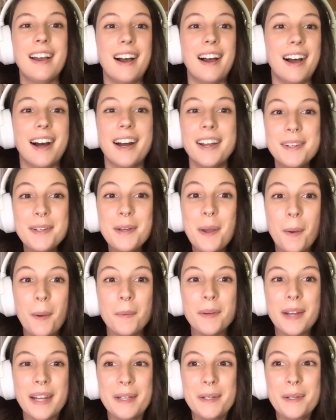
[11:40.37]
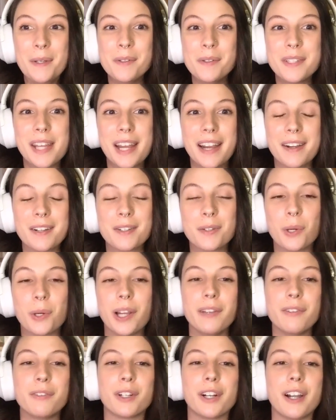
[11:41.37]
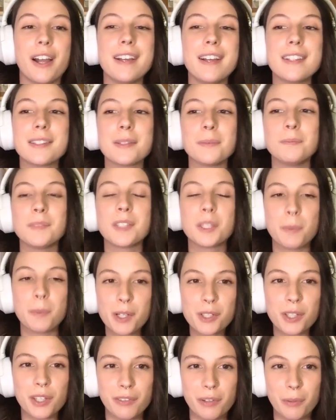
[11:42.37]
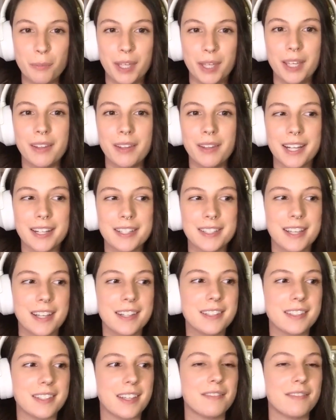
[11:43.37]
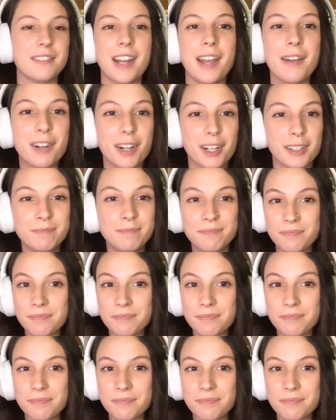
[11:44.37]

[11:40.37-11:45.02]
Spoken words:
unknown and new territory for us, especially for me, like I said, because I've never